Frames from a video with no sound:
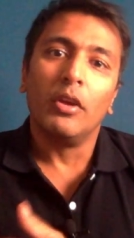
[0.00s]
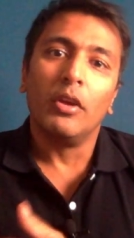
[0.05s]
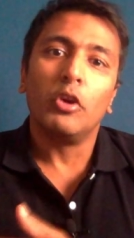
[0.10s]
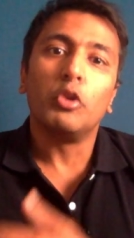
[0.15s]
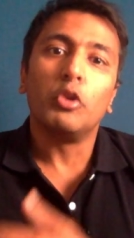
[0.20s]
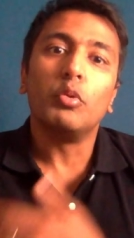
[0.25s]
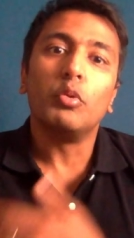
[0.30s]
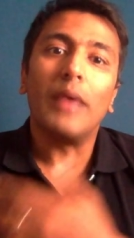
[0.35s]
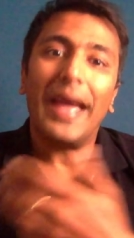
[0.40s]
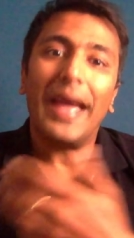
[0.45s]

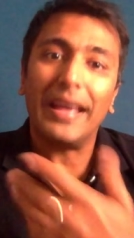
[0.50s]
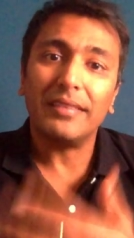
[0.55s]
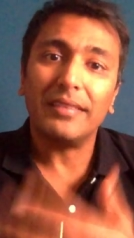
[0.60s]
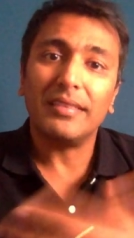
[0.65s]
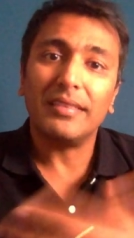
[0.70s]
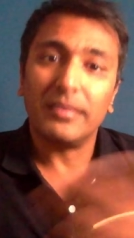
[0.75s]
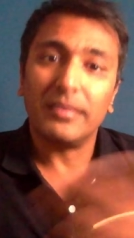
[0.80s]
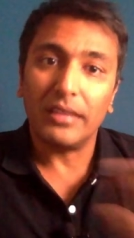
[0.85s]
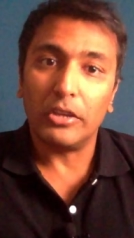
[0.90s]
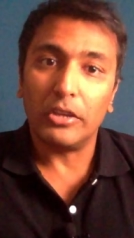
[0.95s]
who
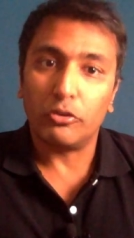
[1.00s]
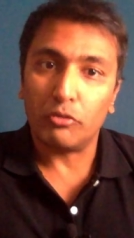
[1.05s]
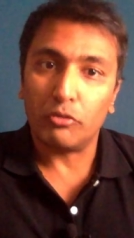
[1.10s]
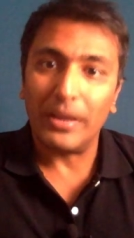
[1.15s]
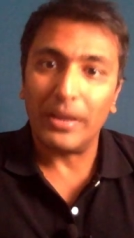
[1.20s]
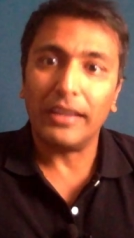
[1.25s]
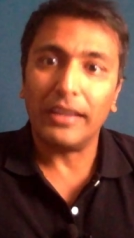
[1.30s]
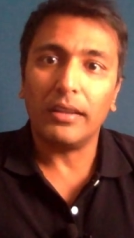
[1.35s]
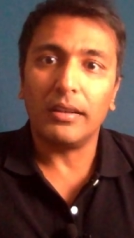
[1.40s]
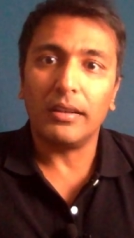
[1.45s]
exercise
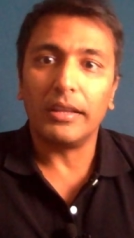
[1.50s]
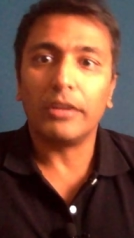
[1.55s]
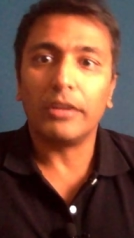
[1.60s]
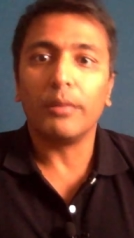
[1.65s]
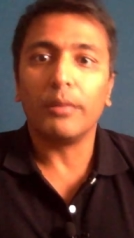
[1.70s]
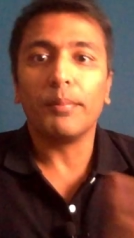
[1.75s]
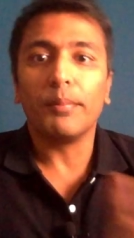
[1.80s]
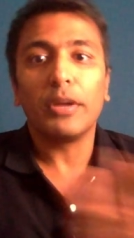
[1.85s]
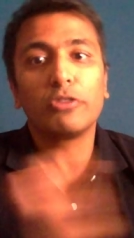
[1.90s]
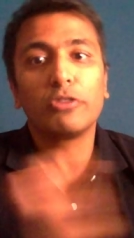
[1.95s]
regularly
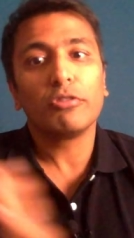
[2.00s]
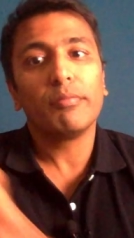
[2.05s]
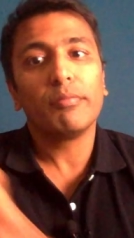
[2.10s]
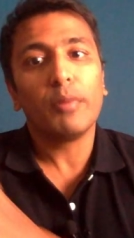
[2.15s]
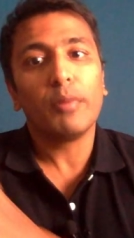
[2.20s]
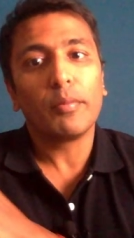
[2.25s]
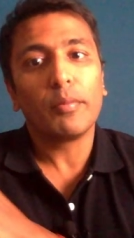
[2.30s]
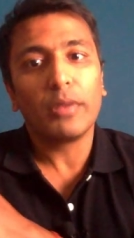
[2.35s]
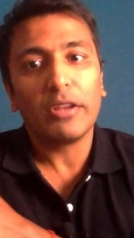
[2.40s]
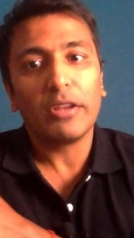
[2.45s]
compared to a
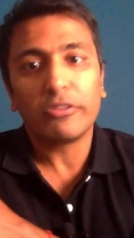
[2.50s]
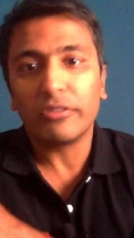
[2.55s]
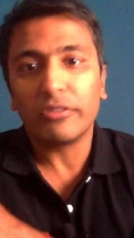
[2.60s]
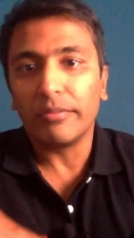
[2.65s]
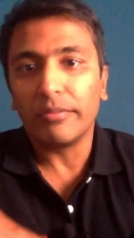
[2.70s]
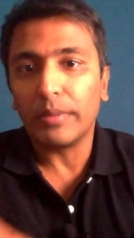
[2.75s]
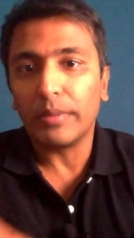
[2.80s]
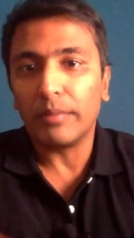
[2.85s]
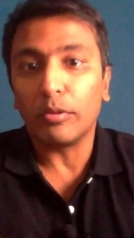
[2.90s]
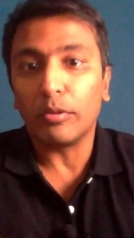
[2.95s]
population of
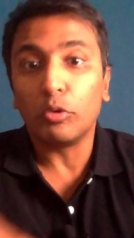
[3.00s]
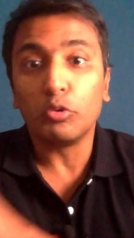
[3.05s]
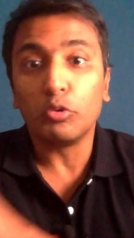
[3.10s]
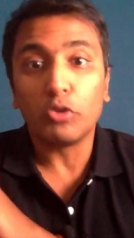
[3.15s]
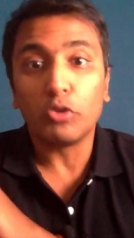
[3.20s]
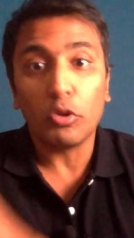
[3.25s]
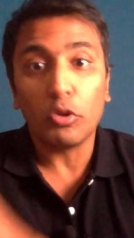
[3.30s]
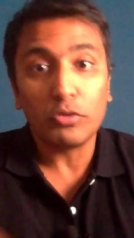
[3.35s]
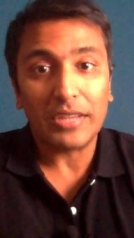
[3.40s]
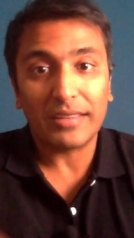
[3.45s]
people who
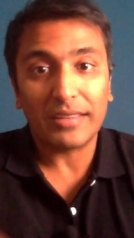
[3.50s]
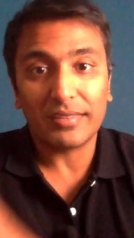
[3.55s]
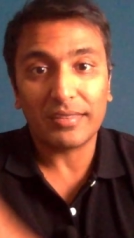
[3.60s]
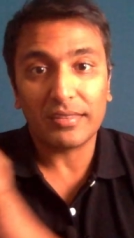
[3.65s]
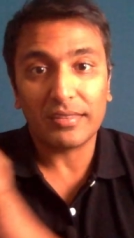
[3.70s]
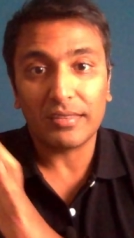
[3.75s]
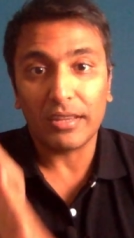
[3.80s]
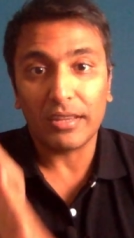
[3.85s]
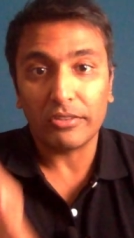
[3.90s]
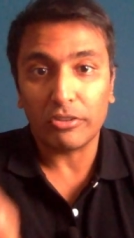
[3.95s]
don't
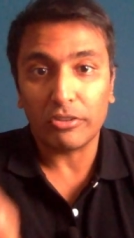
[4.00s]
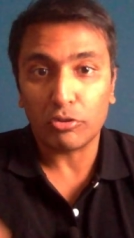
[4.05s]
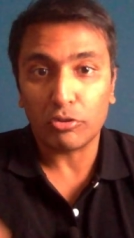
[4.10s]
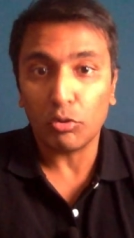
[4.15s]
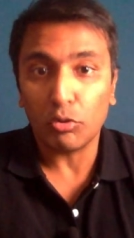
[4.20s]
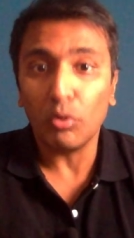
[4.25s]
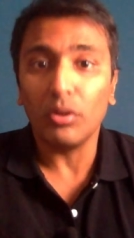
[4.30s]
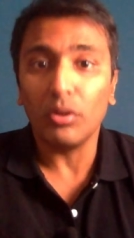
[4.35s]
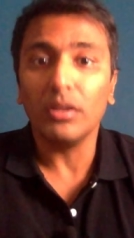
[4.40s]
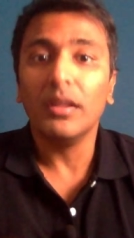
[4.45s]
exercise at
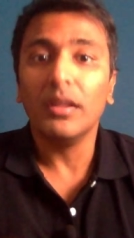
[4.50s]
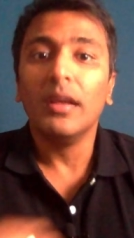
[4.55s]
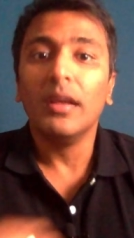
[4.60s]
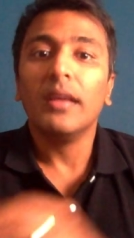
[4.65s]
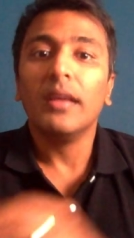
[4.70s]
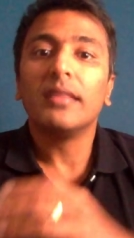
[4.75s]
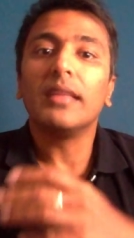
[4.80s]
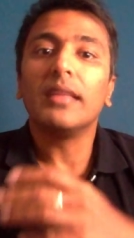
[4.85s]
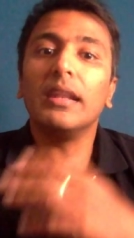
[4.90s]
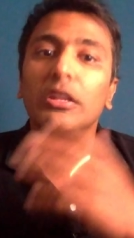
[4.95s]
all,
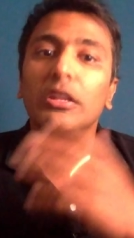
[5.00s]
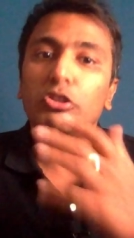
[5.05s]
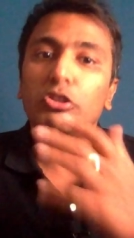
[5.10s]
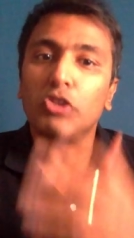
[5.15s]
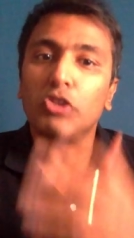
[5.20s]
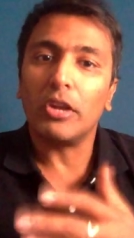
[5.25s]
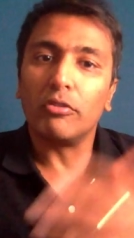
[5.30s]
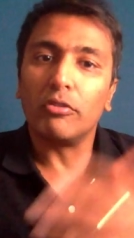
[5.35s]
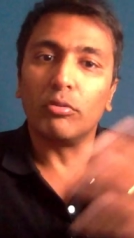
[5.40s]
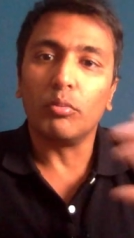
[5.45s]
then in
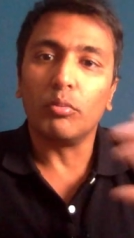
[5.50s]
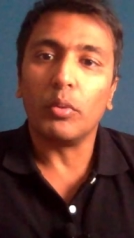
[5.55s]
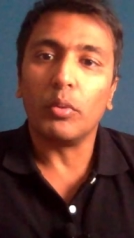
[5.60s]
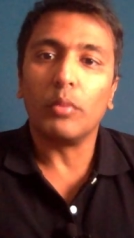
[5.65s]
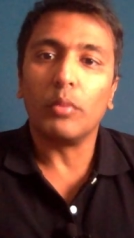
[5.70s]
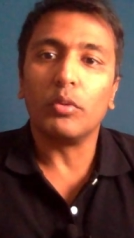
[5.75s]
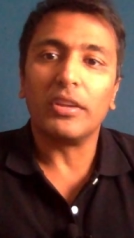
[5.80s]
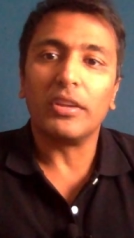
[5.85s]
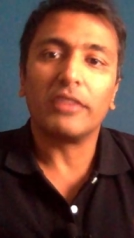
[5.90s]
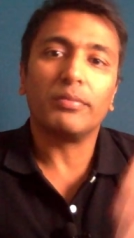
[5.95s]
general we
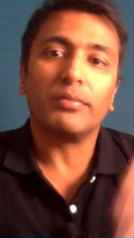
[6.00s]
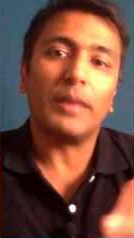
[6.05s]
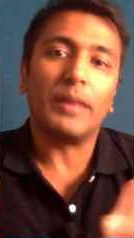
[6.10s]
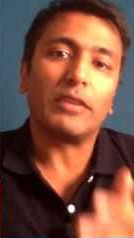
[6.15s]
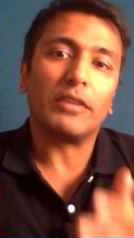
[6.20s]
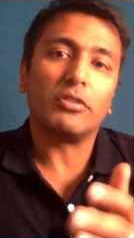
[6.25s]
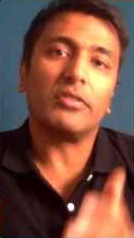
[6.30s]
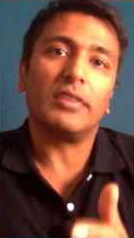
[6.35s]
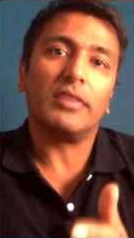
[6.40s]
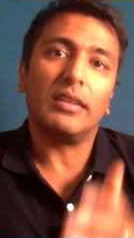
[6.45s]
would expect
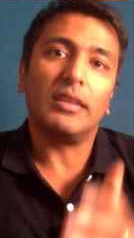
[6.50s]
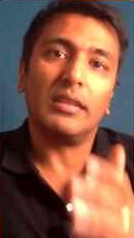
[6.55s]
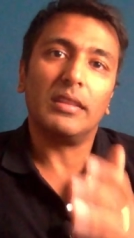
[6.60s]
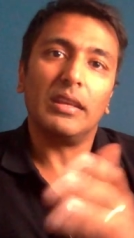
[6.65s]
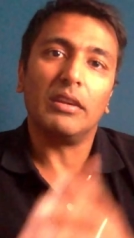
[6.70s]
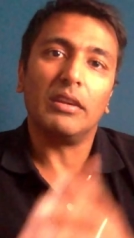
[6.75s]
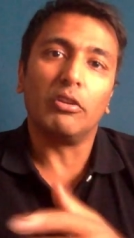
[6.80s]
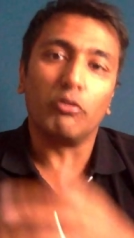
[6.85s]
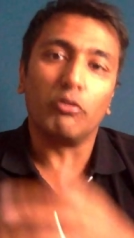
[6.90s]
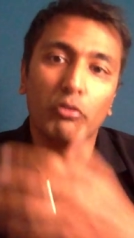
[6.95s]
to see the
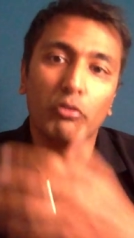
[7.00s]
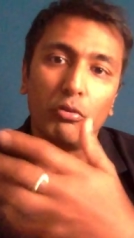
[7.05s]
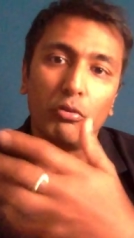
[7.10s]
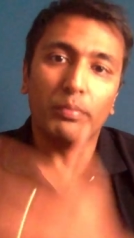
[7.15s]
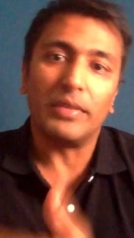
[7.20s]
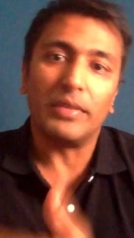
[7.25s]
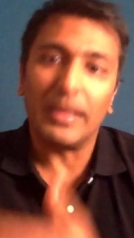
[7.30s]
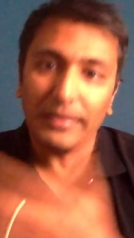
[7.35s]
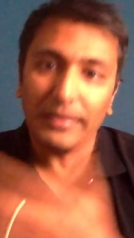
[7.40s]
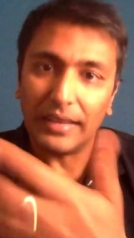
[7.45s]
group
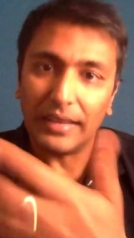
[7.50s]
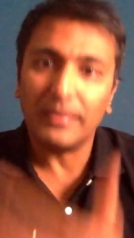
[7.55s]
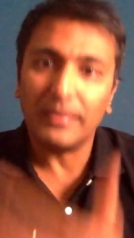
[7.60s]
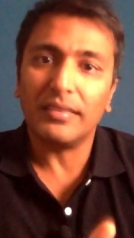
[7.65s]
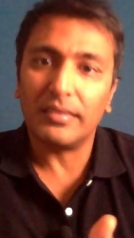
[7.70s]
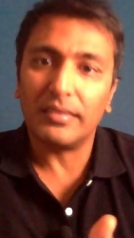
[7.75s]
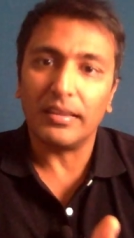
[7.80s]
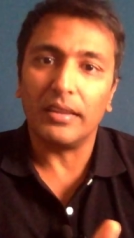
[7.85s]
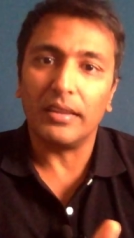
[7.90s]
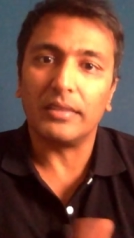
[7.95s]
that
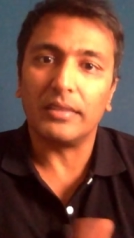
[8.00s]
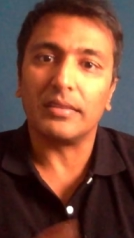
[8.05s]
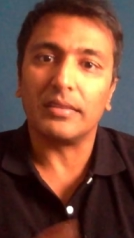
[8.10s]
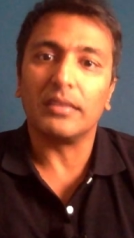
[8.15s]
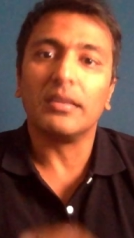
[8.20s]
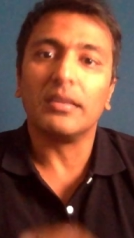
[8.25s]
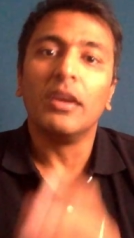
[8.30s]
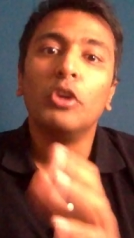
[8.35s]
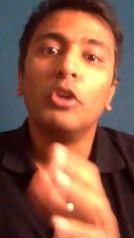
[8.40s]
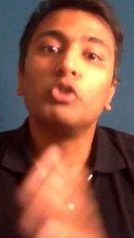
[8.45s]

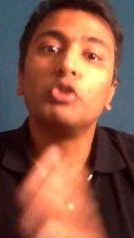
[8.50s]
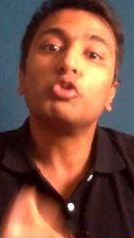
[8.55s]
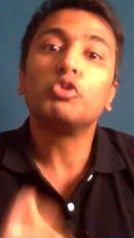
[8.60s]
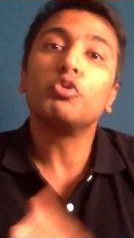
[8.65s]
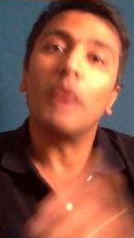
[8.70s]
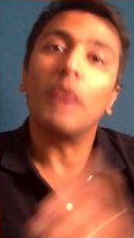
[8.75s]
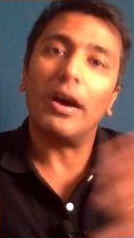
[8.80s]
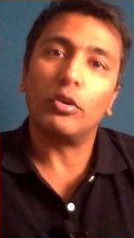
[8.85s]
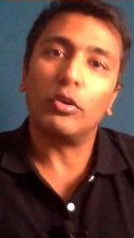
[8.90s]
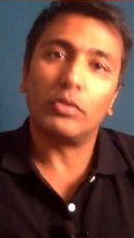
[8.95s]
exercises
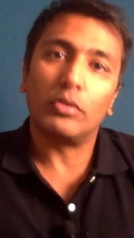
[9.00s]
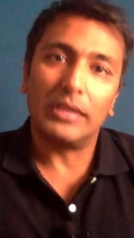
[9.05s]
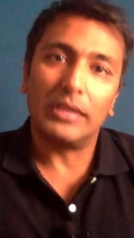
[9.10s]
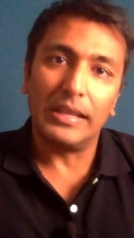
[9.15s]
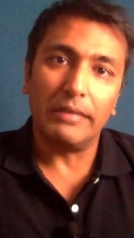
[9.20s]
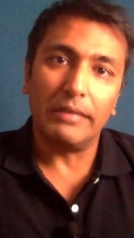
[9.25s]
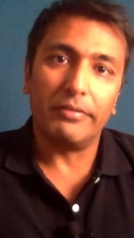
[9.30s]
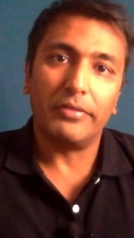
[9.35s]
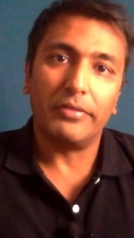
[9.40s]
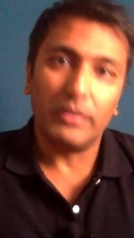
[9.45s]
to
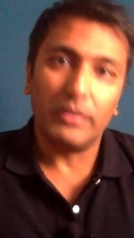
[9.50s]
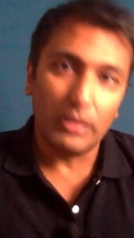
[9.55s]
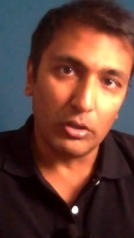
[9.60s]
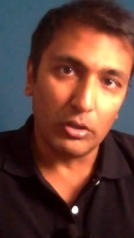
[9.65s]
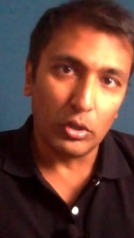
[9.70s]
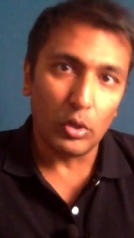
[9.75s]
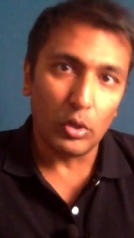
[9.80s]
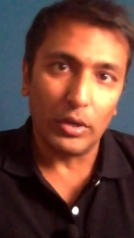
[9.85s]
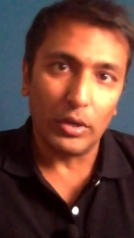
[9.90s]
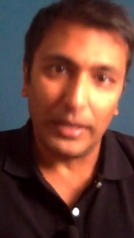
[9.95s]
outlive the
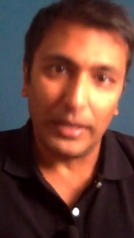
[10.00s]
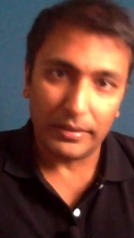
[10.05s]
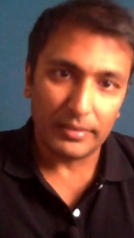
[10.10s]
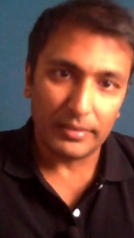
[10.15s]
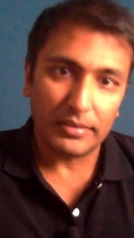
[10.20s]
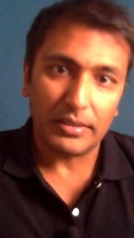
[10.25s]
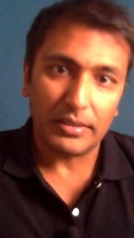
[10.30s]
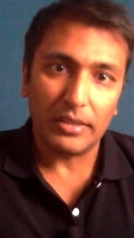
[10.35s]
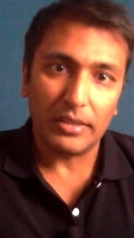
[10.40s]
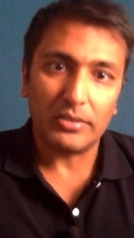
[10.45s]

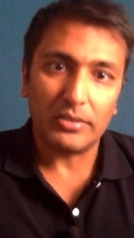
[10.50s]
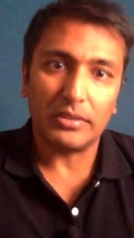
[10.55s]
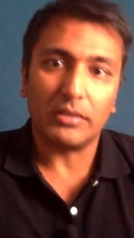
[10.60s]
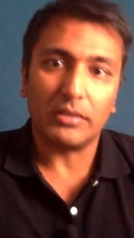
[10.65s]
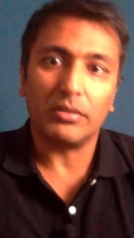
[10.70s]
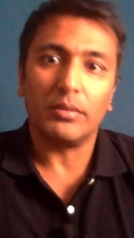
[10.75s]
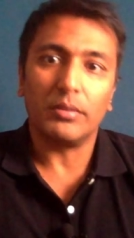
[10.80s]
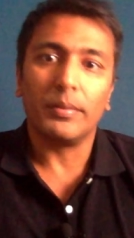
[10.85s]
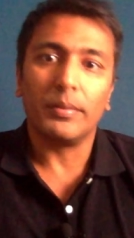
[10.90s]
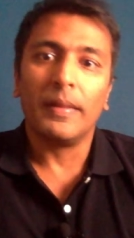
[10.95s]
non-exercising
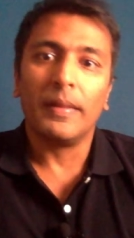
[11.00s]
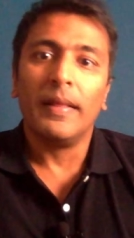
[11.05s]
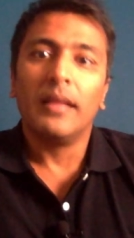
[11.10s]
group.